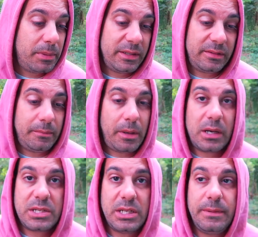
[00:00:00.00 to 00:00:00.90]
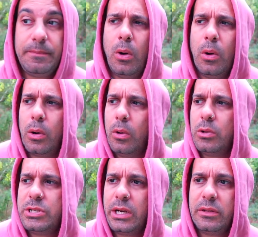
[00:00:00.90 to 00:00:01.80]
play some bocce or
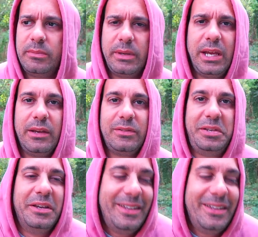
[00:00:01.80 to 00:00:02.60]
go check out some caves.